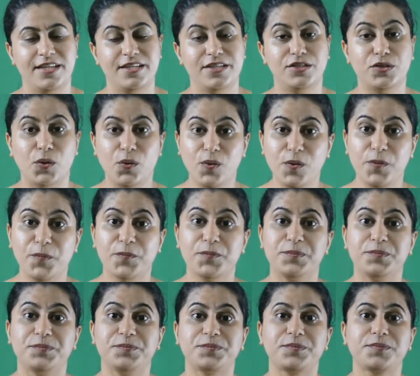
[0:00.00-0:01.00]
So
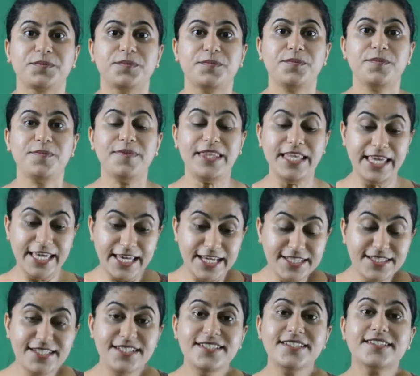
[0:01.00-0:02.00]

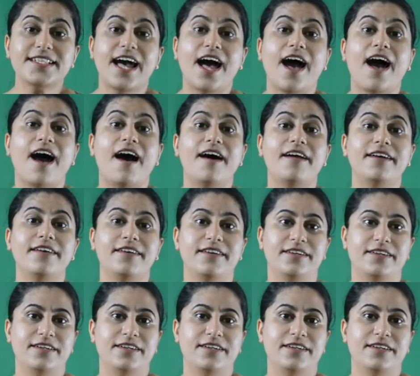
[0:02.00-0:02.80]
it is our,